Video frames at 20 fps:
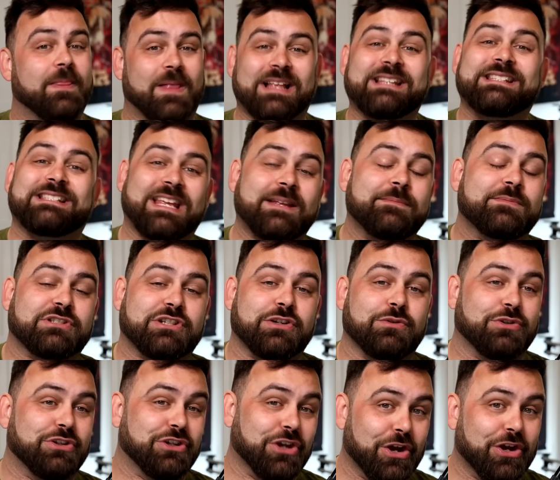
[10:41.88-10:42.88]
that seems
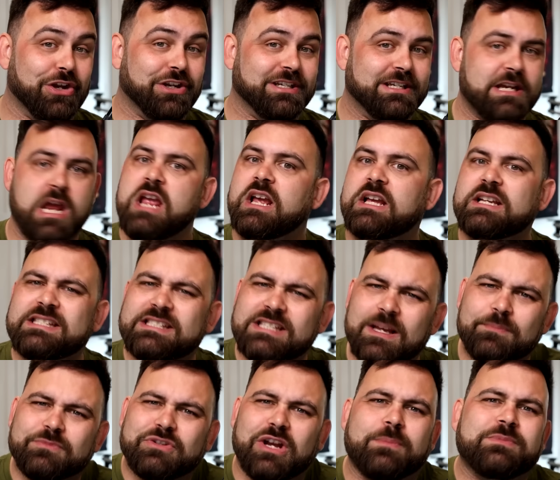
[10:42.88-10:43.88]
too good. Because
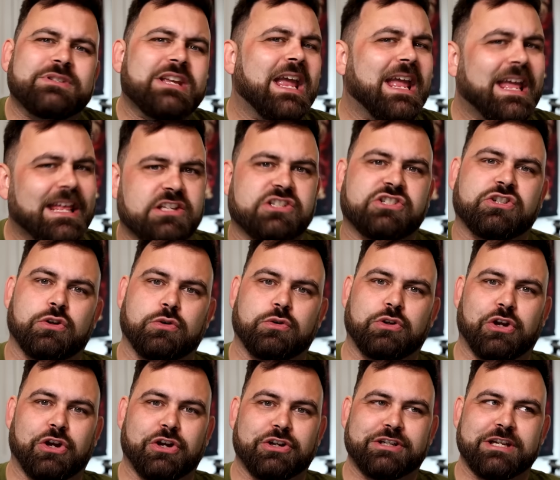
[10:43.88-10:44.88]
sometimes it is too
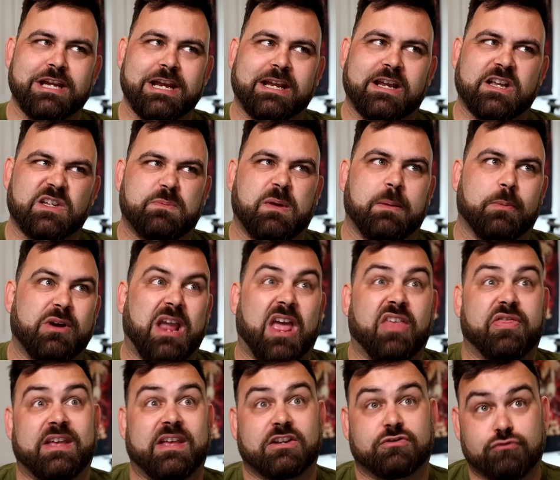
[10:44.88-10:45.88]
good, because people
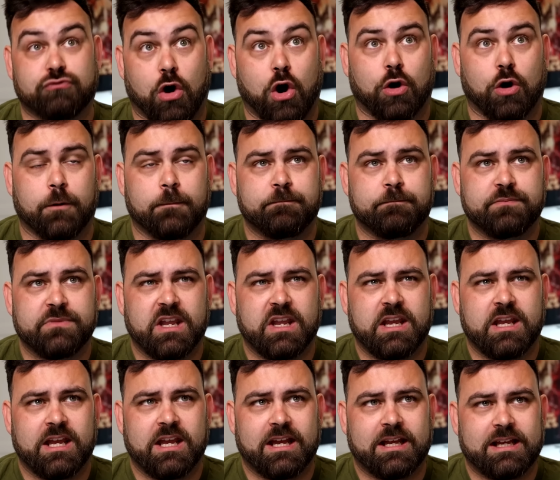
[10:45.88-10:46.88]
get things wrong,
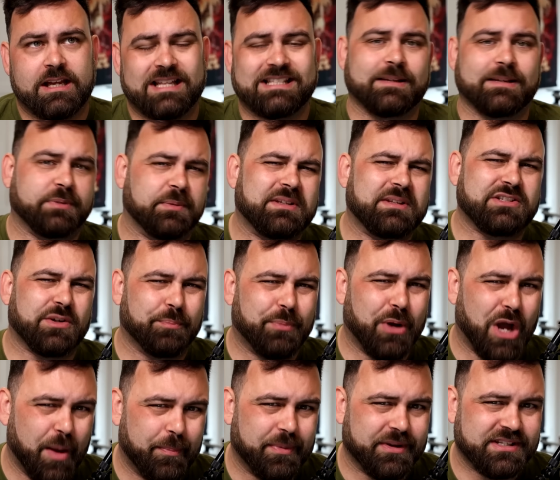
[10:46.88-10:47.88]
and sometimes it's on
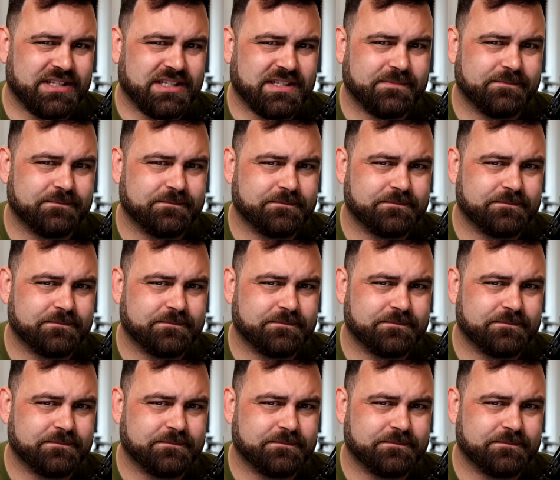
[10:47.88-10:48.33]
purpose.